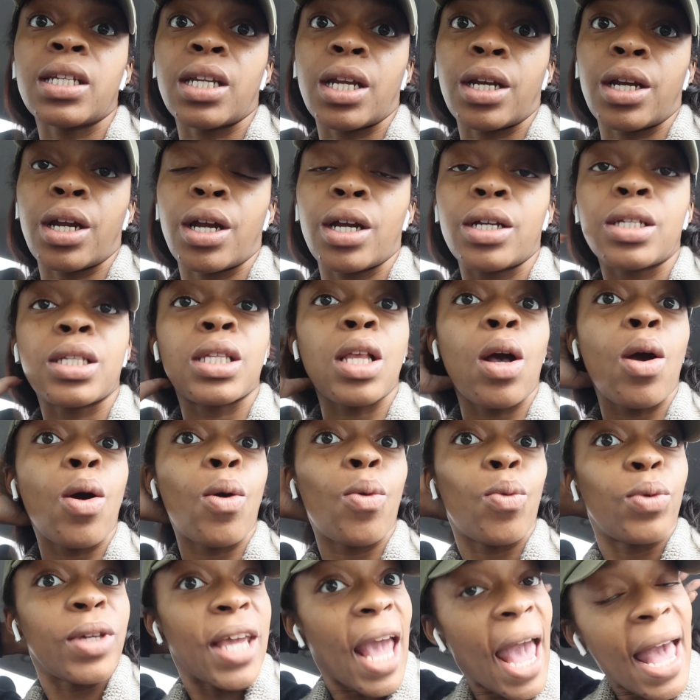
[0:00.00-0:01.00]
dinner.
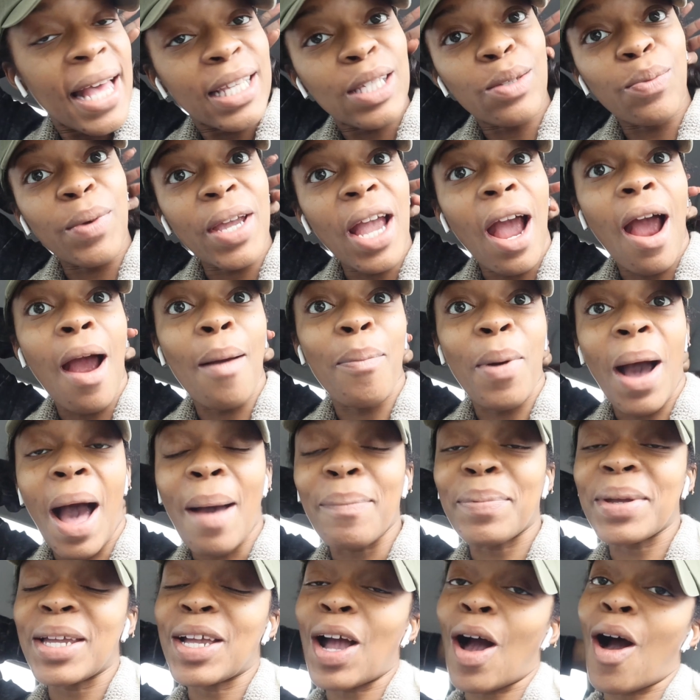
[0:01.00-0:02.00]
So yes, we are
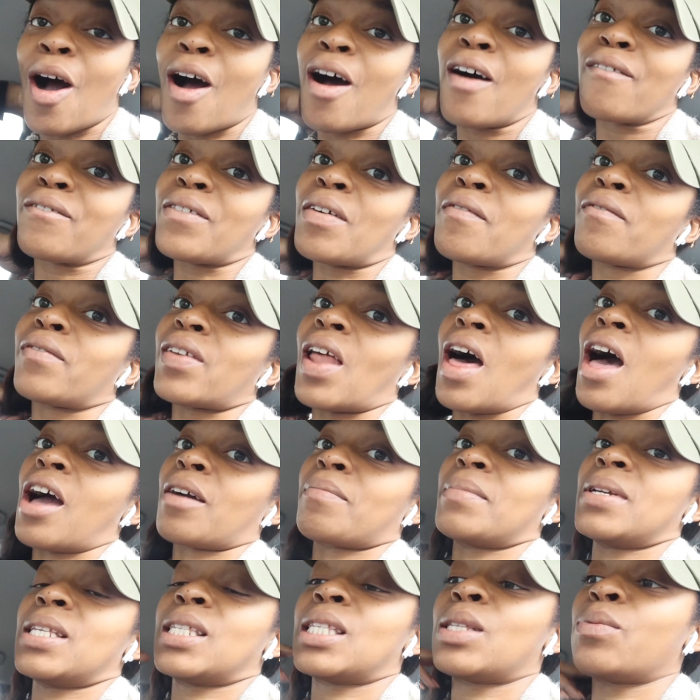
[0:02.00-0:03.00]
popping off
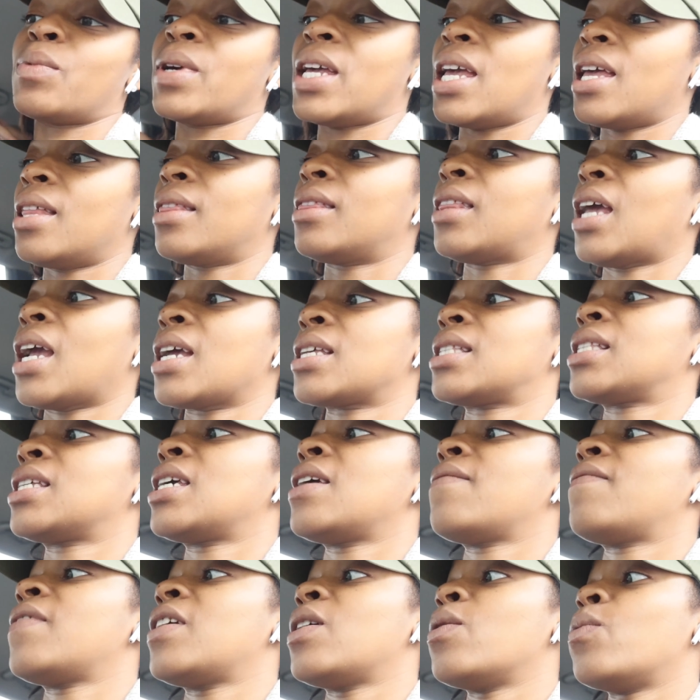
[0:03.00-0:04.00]
Vlogmas with
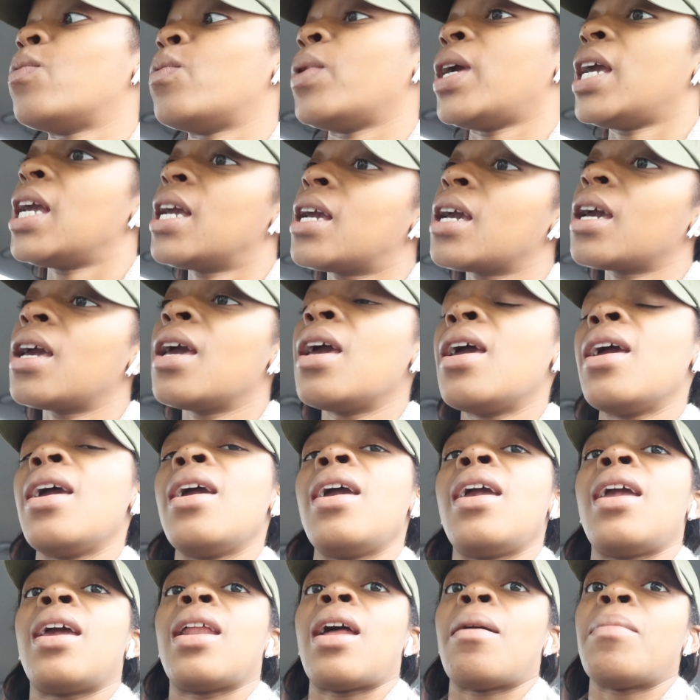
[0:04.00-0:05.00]
Thanksgiving week,
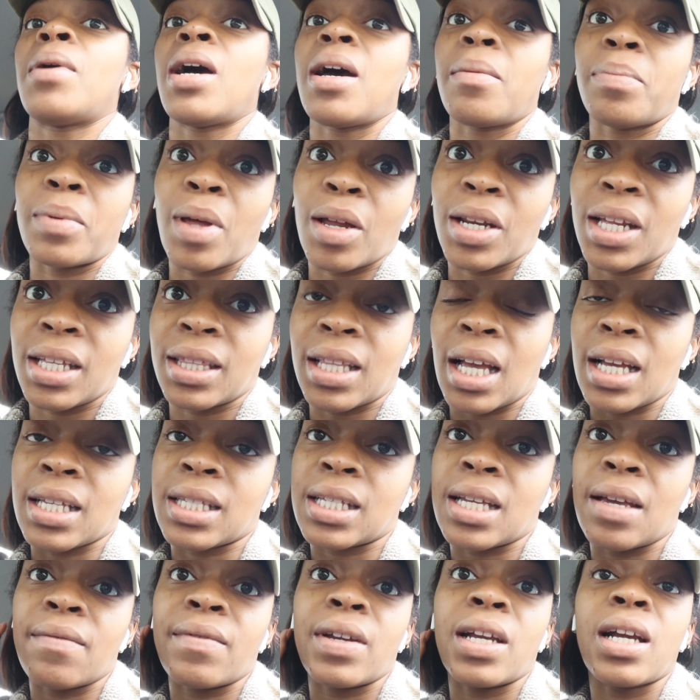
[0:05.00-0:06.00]
and I'm uploading
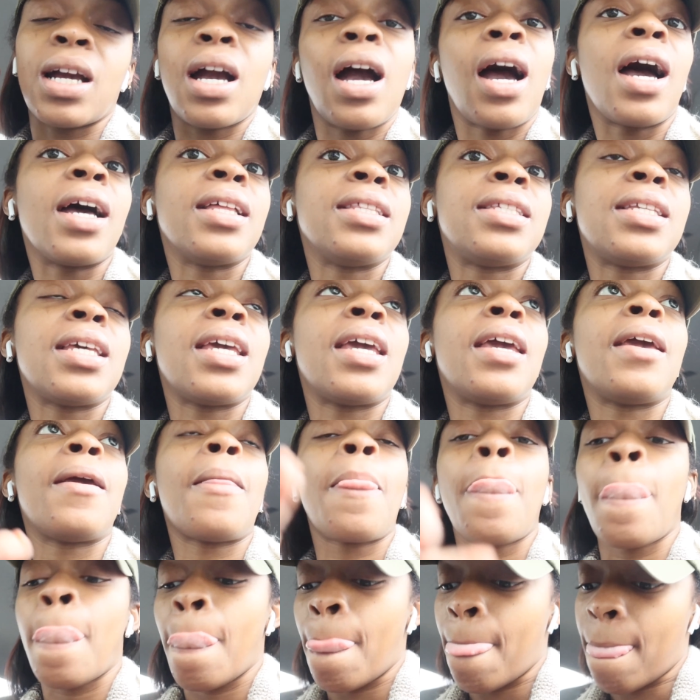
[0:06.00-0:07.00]
Thanksgiving
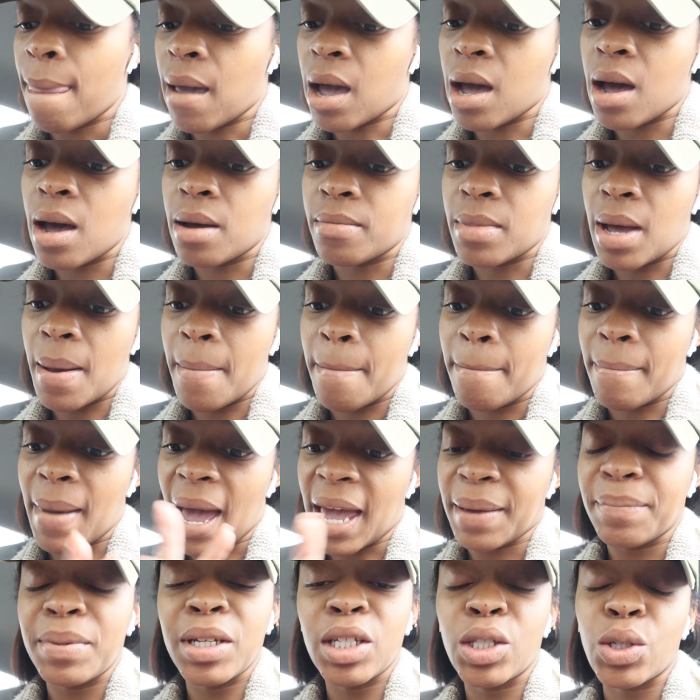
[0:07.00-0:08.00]
content.
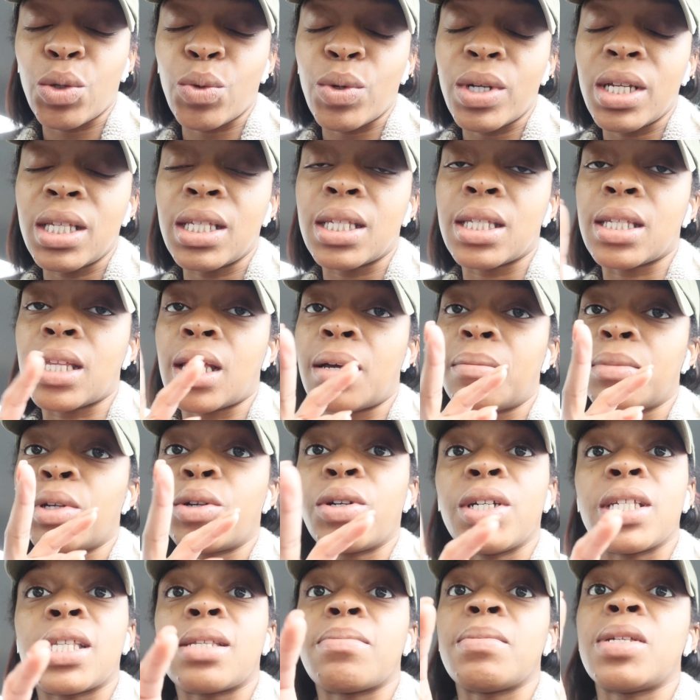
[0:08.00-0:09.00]
Might be doing some
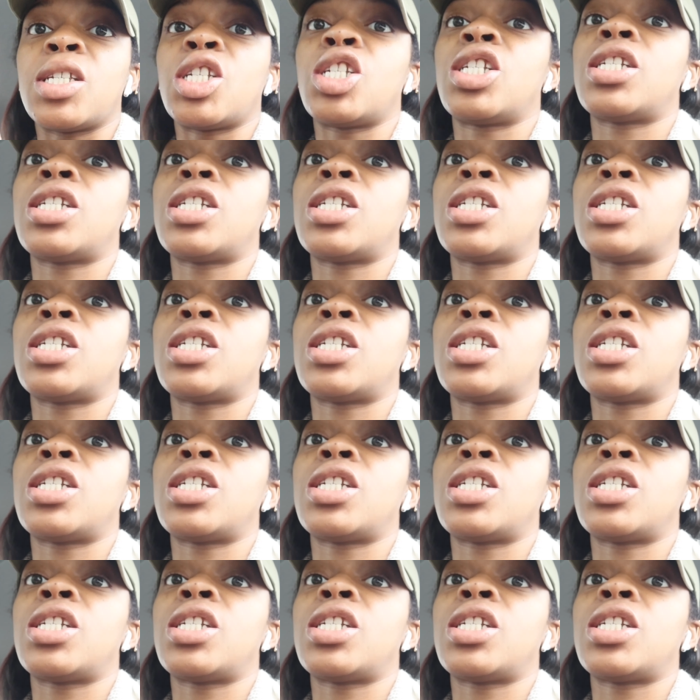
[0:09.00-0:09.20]
Christmas